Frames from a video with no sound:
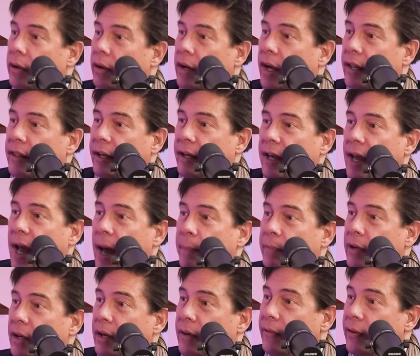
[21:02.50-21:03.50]
You're not the
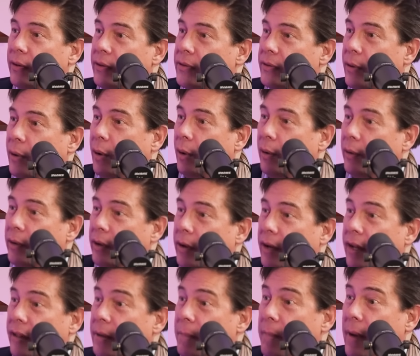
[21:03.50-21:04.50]
captain of your soul. You're
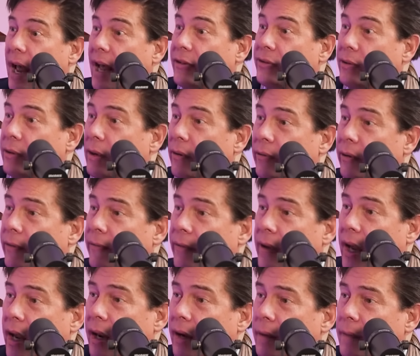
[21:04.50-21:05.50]
not the master of your
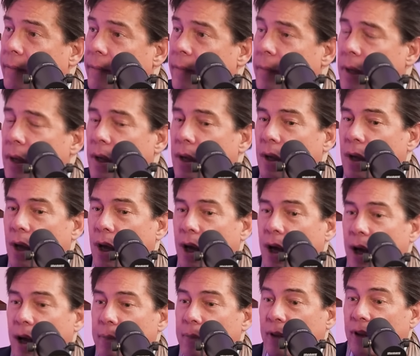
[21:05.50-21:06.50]
fate.
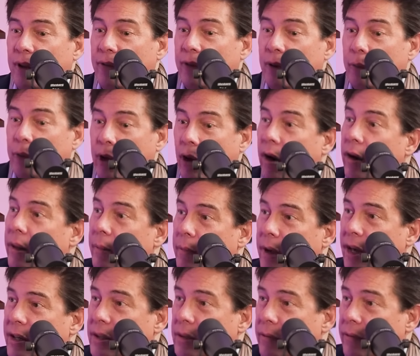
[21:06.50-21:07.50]
I believe that we are the
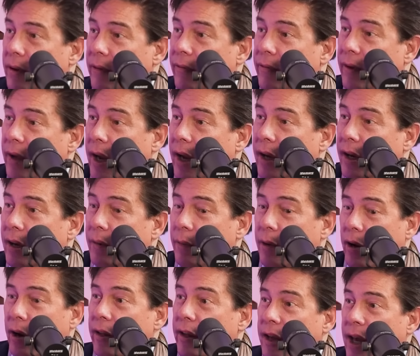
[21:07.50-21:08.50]
master of our fate and
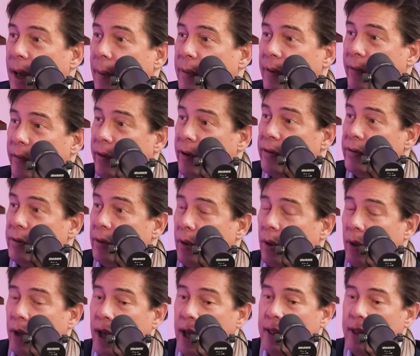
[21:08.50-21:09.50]
we are the captain of our
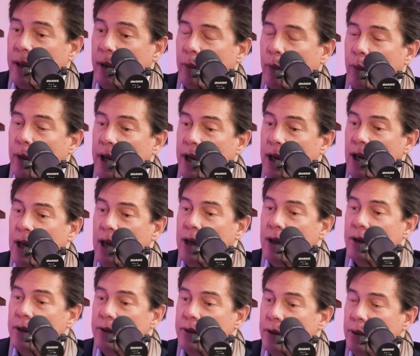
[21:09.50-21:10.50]
soul, and that we
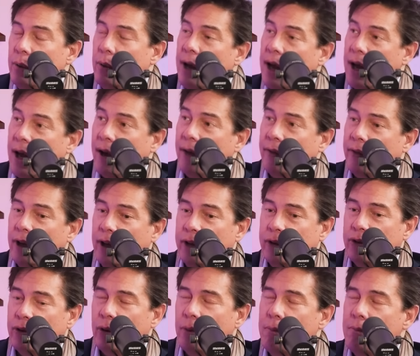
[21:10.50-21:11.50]
do have a
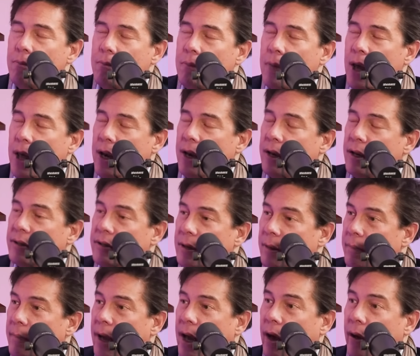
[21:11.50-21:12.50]
tremendous
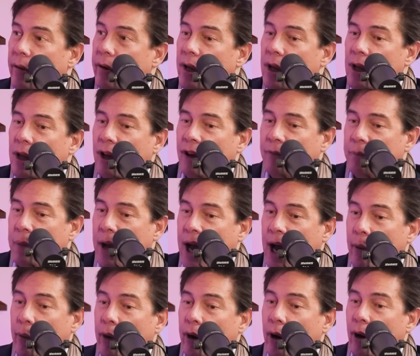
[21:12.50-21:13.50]
amount of
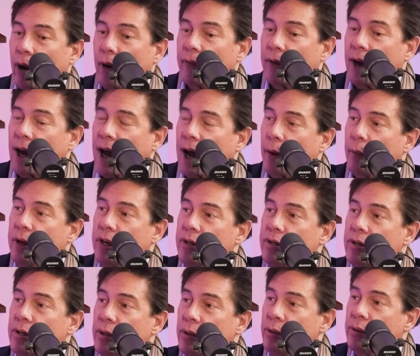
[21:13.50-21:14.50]
power over how we
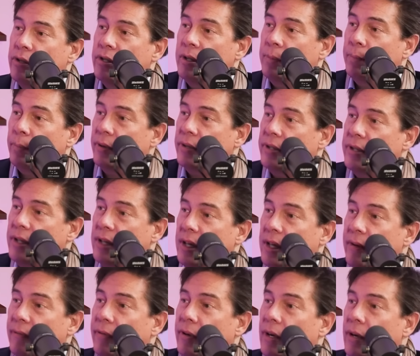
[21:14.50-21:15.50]
choose to
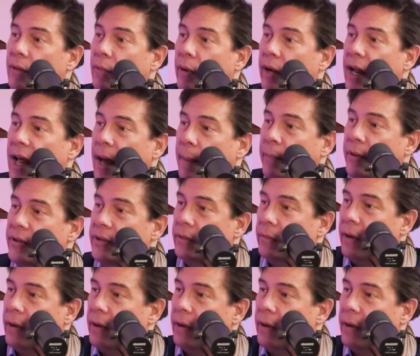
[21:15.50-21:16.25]
perceive what happens